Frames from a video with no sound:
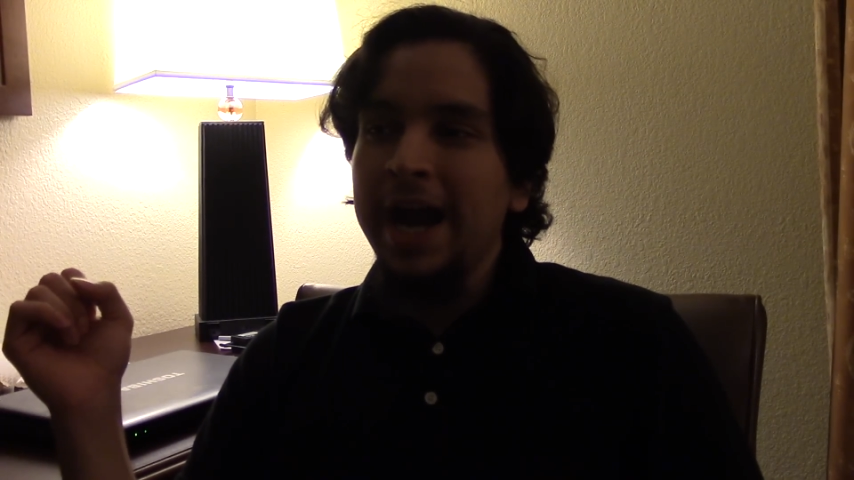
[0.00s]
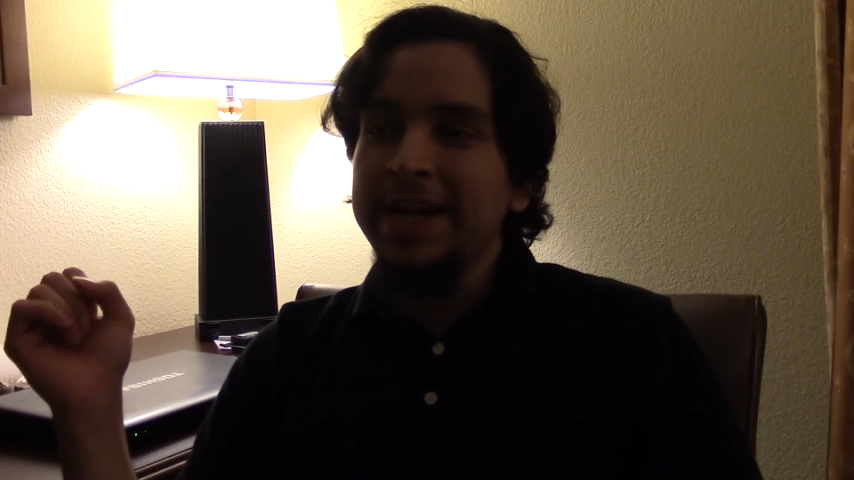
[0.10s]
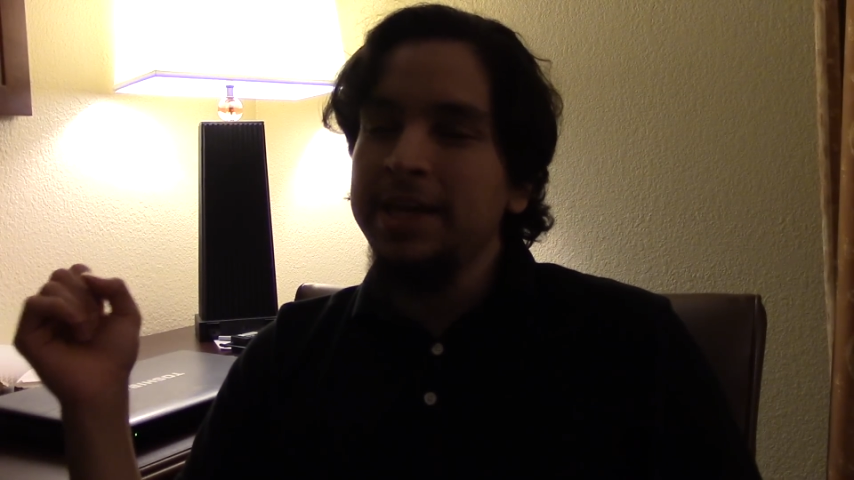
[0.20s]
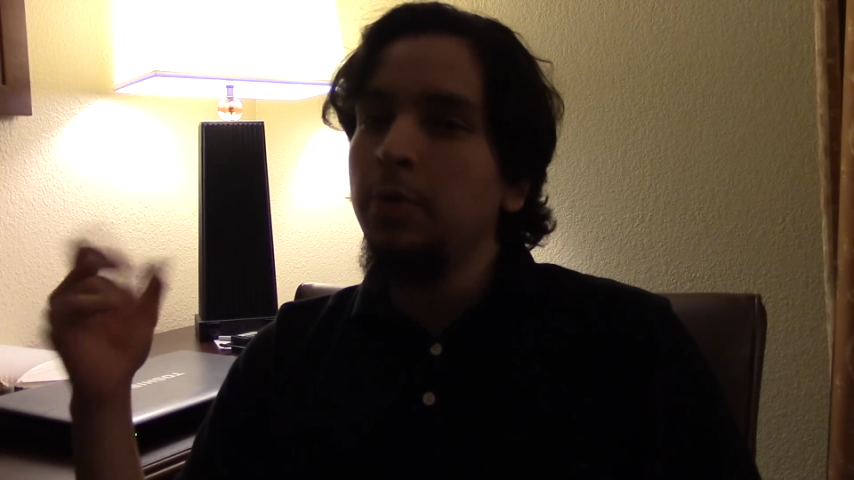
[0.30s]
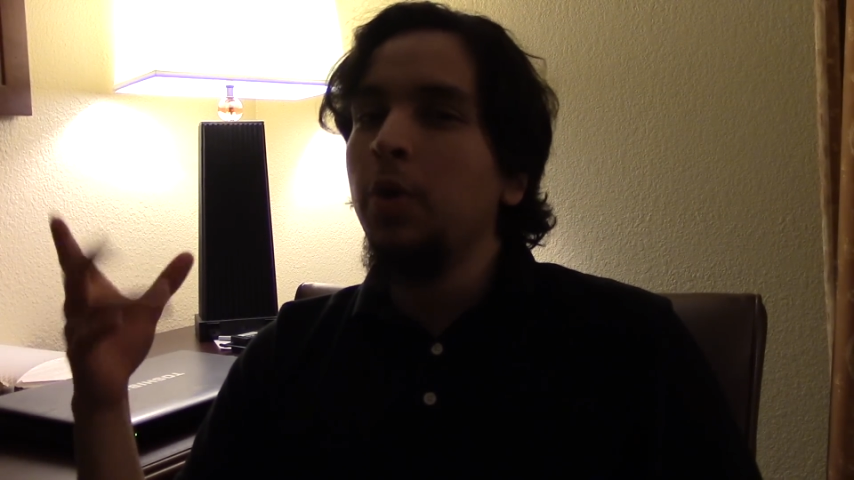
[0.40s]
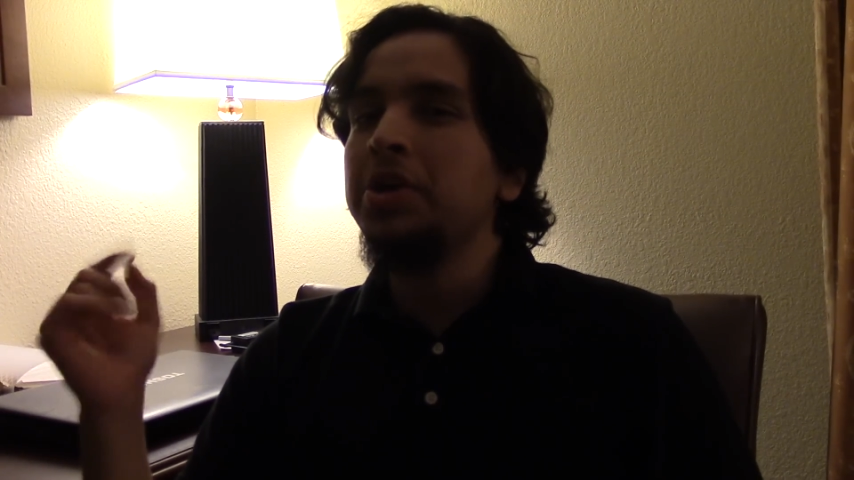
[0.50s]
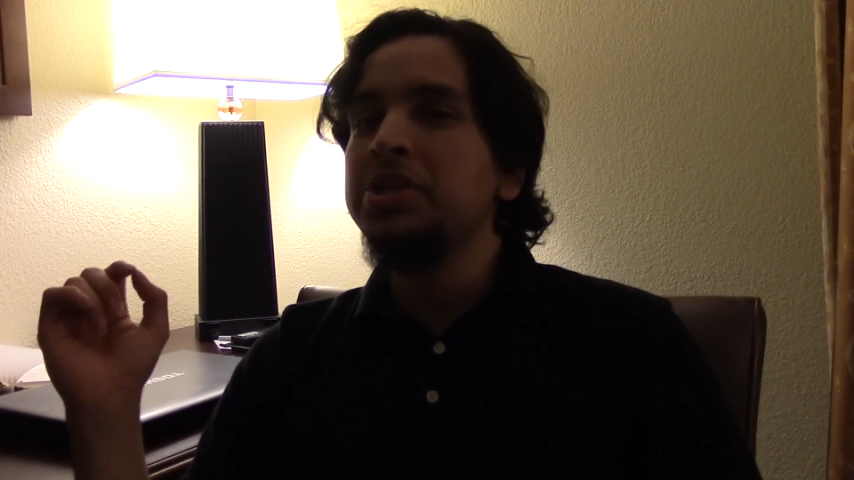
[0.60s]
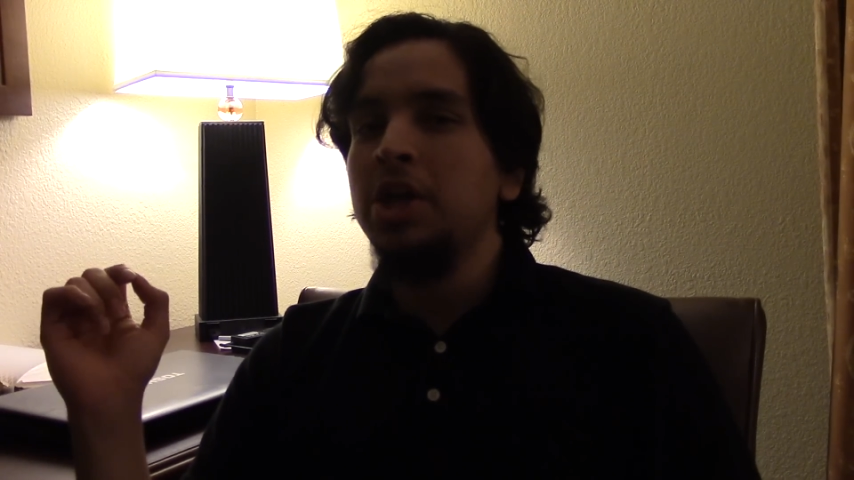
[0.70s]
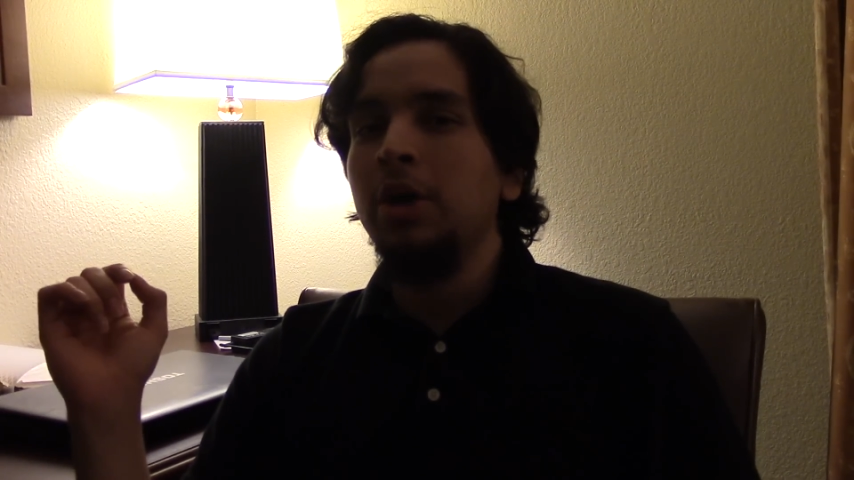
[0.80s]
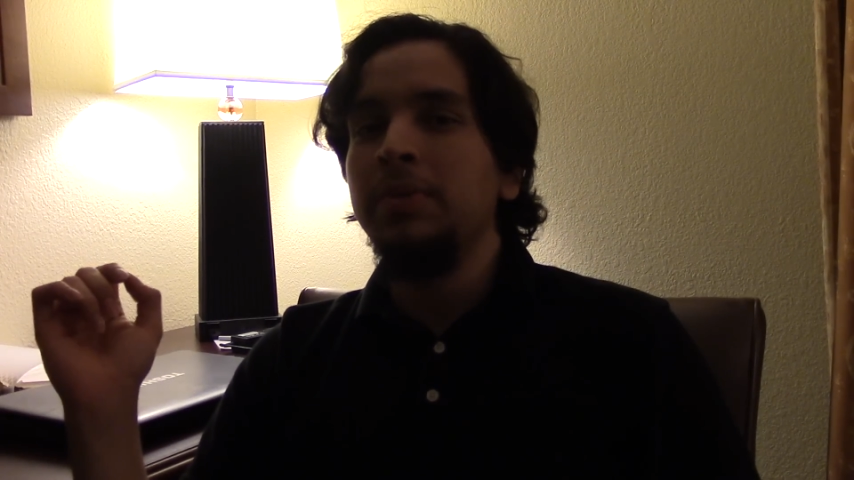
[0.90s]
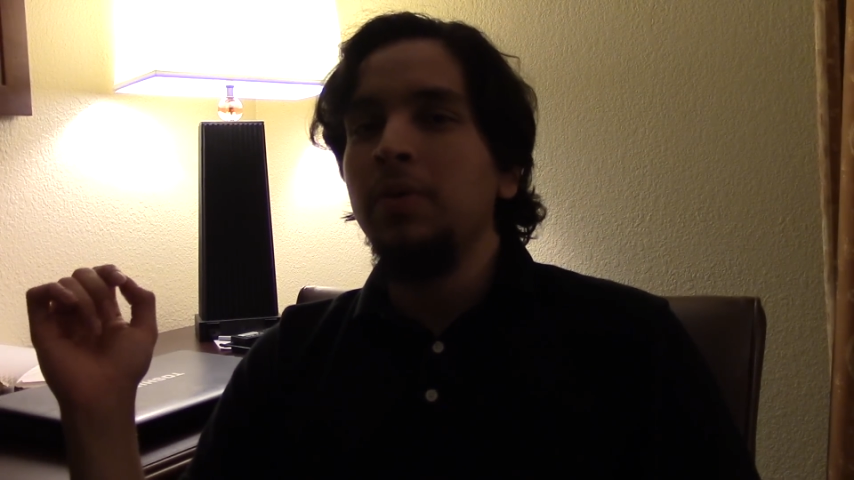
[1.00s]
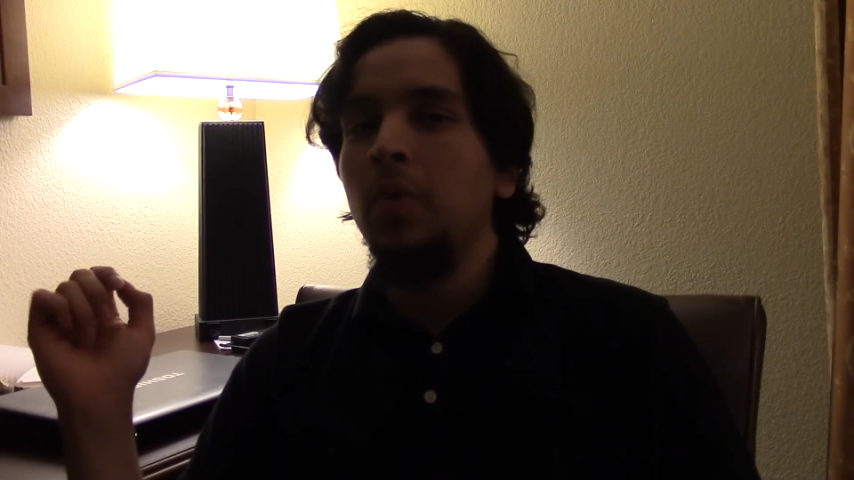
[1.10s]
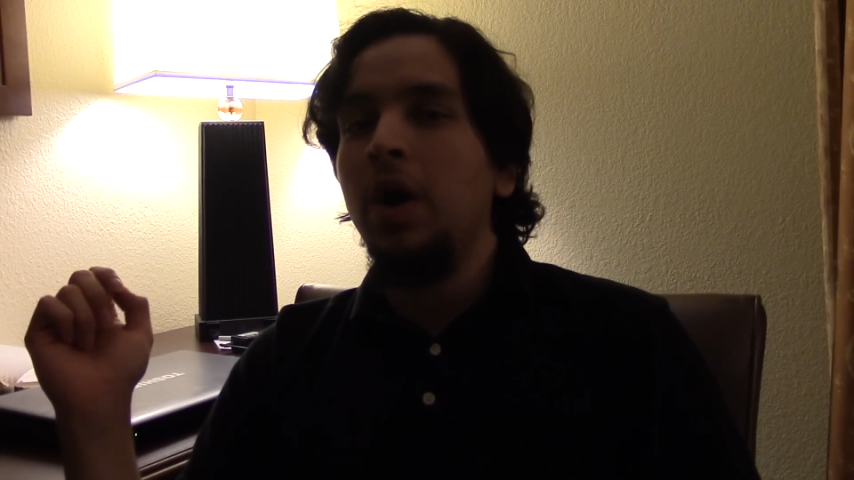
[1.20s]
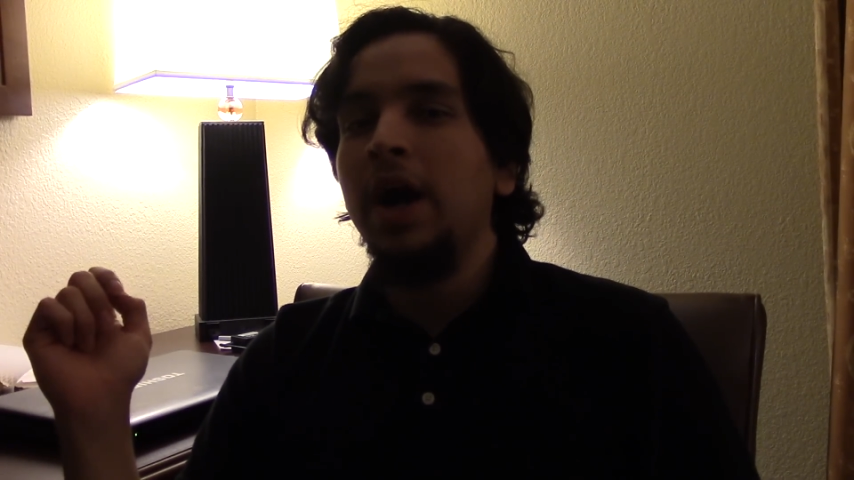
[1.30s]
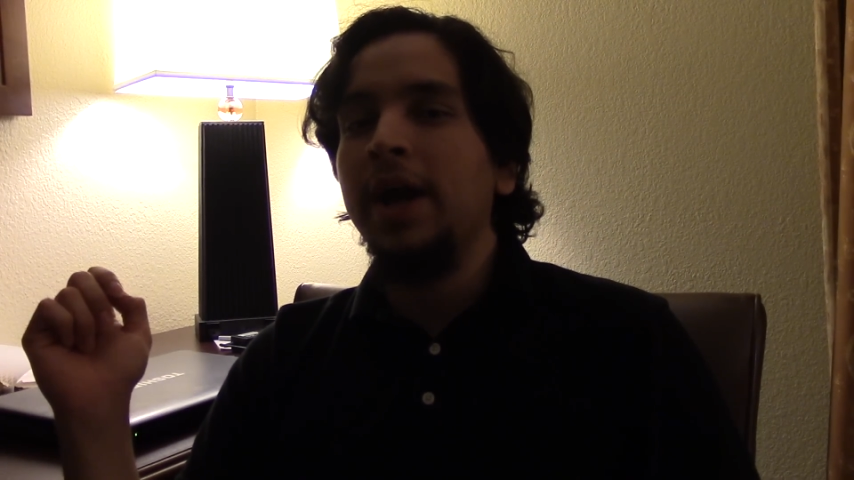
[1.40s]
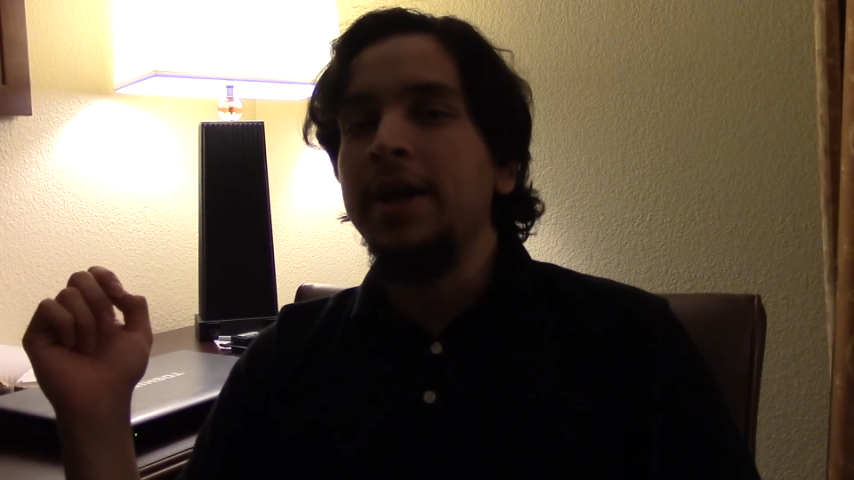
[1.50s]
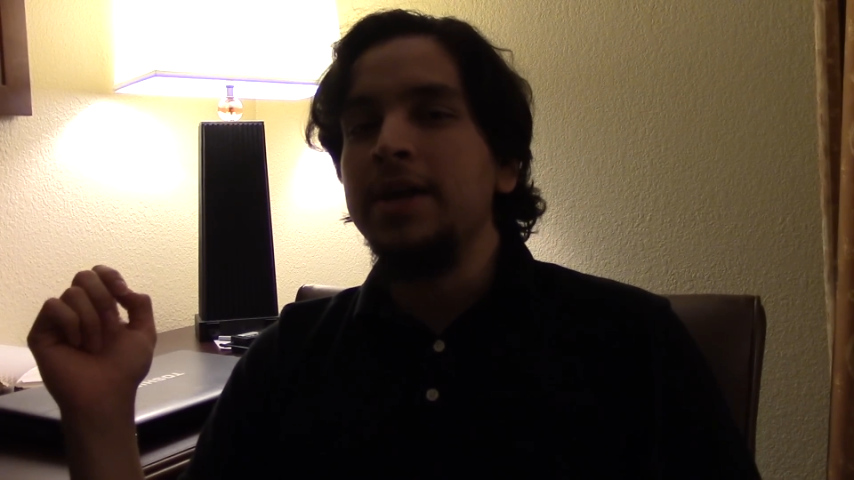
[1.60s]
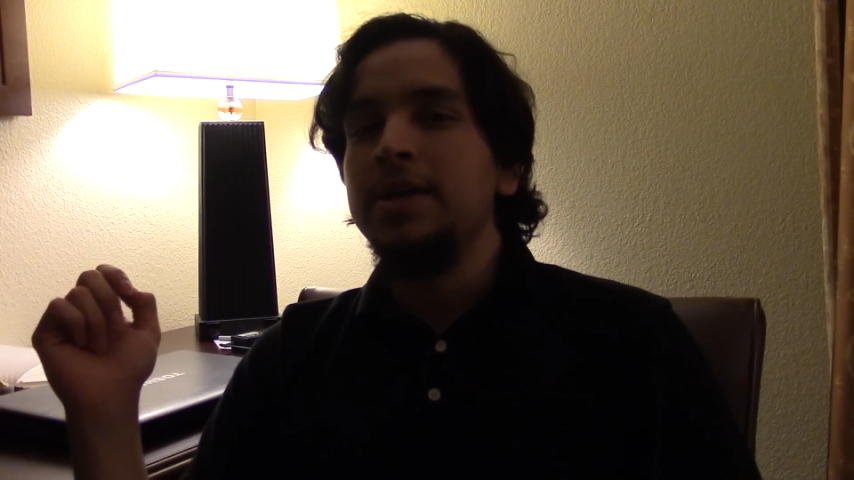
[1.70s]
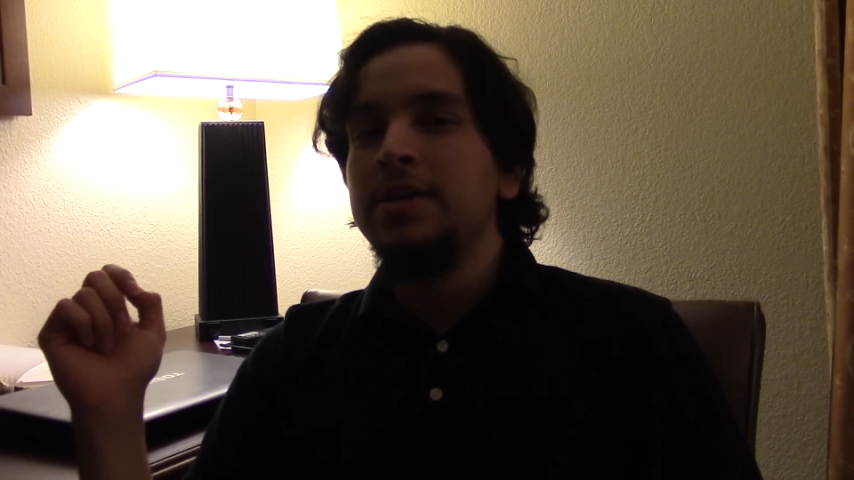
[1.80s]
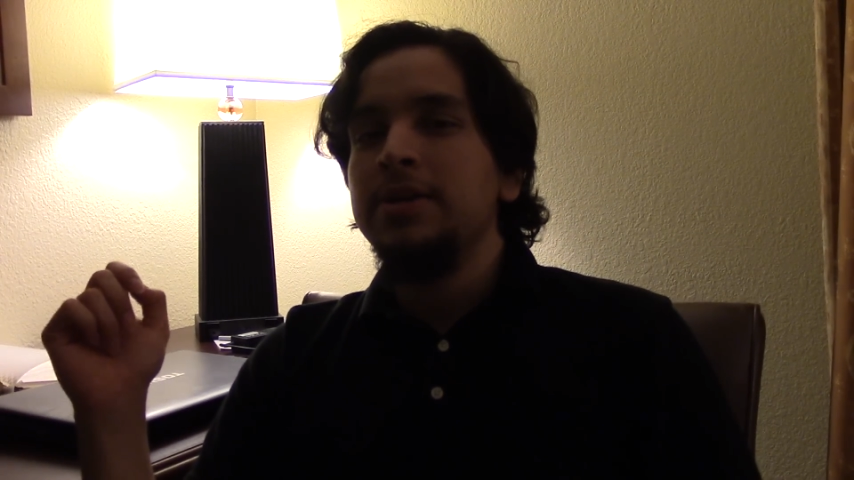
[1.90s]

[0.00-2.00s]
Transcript: He wouldn't tell me why,